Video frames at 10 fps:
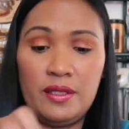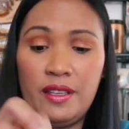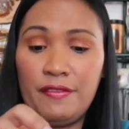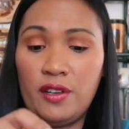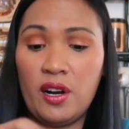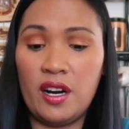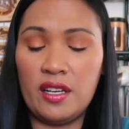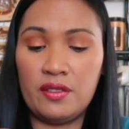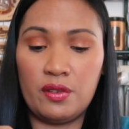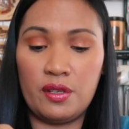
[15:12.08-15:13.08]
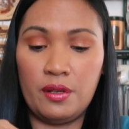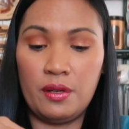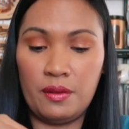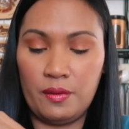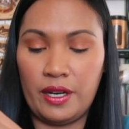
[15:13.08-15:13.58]
gift cards
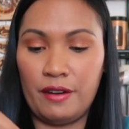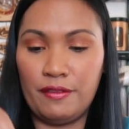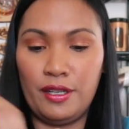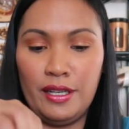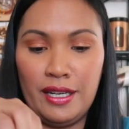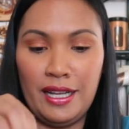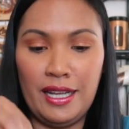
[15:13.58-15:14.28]
or whatever.